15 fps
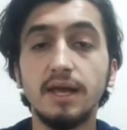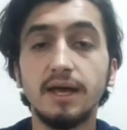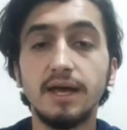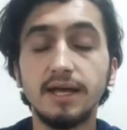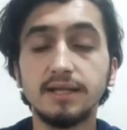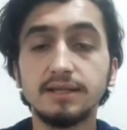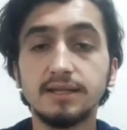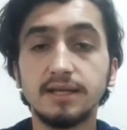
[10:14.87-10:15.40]

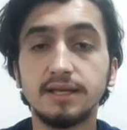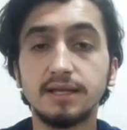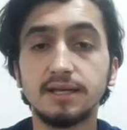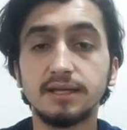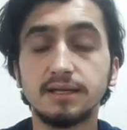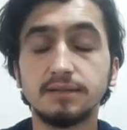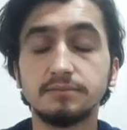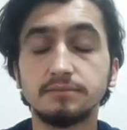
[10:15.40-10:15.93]
And
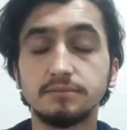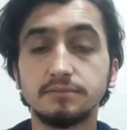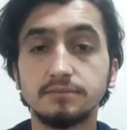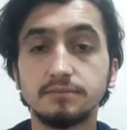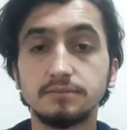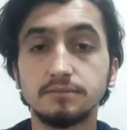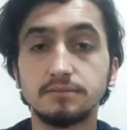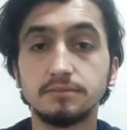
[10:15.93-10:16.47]

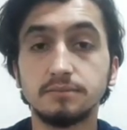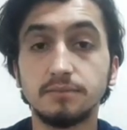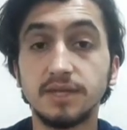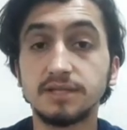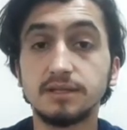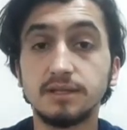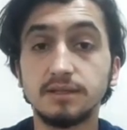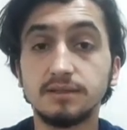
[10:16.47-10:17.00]

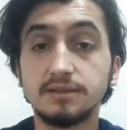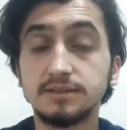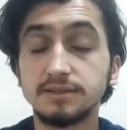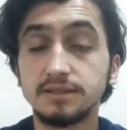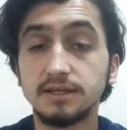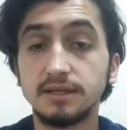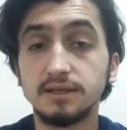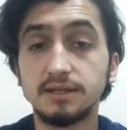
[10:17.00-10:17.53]
but
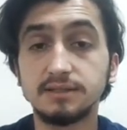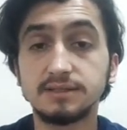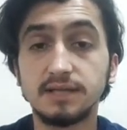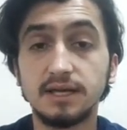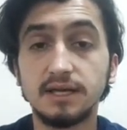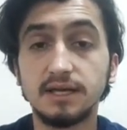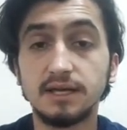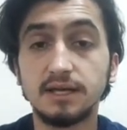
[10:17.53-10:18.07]
there's
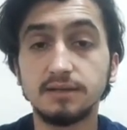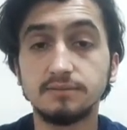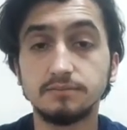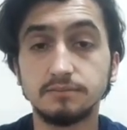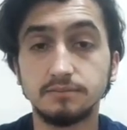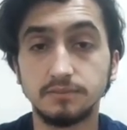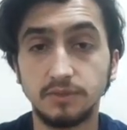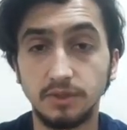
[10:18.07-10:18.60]
a
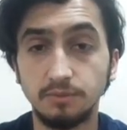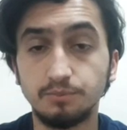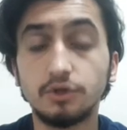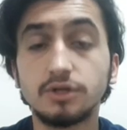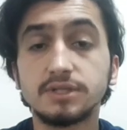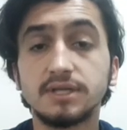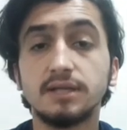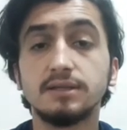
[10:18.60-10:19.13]

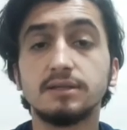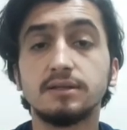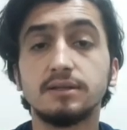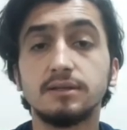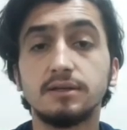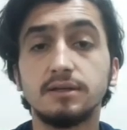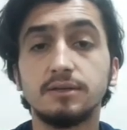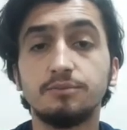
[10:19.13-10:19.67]
important
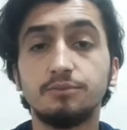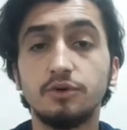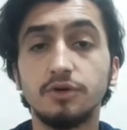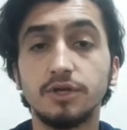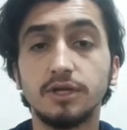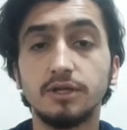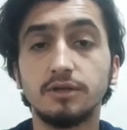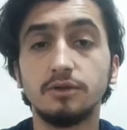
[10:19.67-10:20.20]

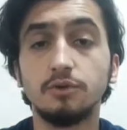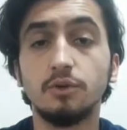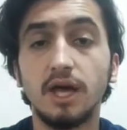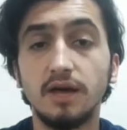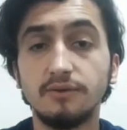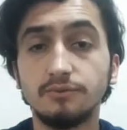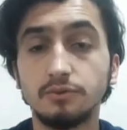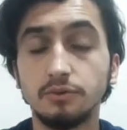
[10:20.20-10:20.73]
point you
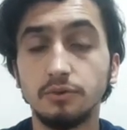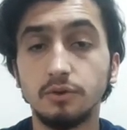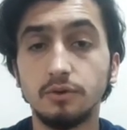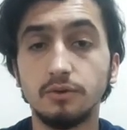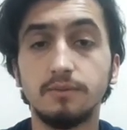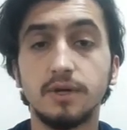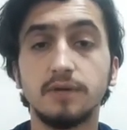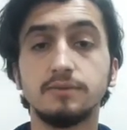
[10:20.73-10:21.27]
have to know
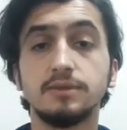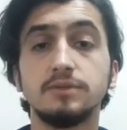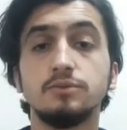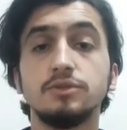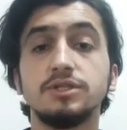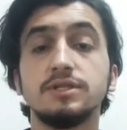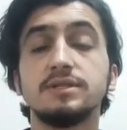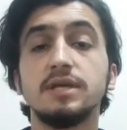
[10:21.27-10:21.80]
about it,
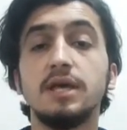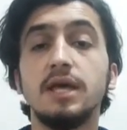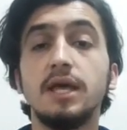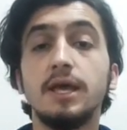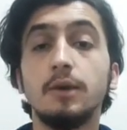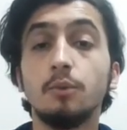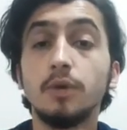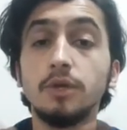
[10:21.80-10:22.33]
which is
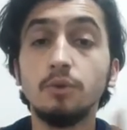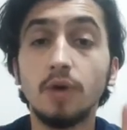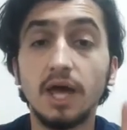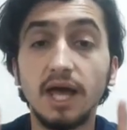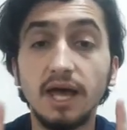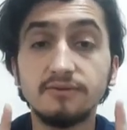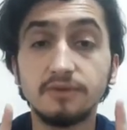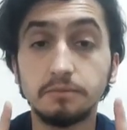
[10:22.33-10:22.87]
when you
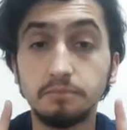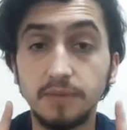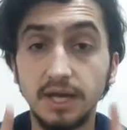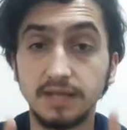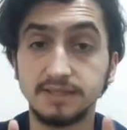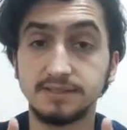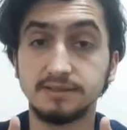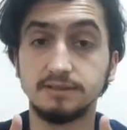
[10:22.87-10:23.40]
have
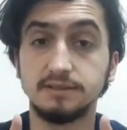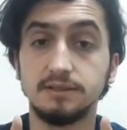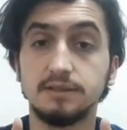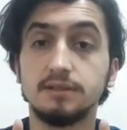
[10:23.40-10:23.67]
mass